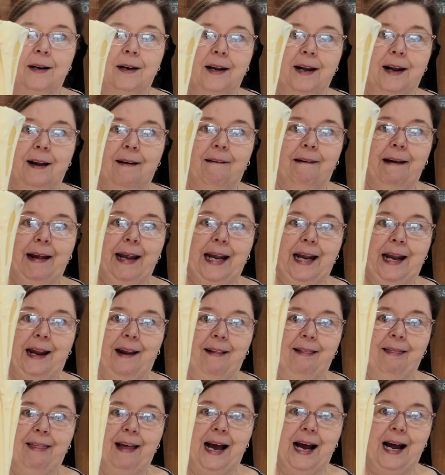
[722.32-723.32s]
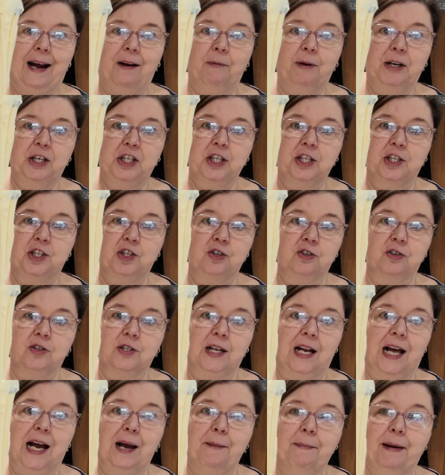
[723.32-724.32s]
like that, which is
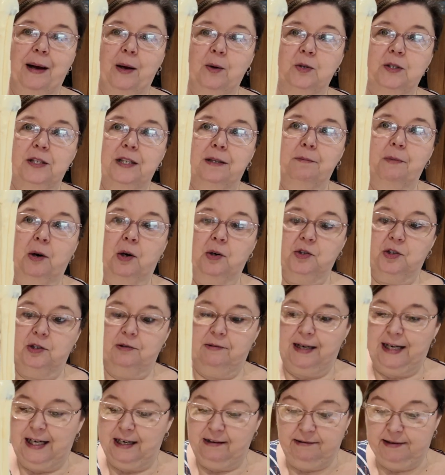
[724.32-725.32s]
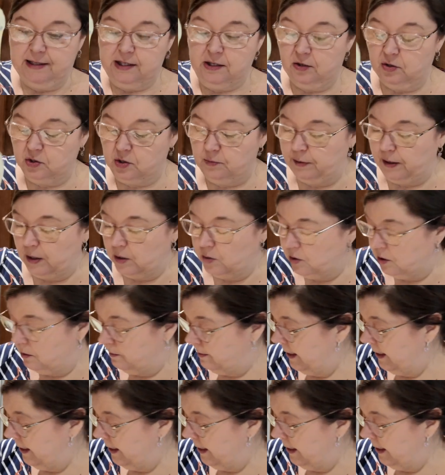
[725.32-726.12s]
just like melted mozzarella. It's not supposed to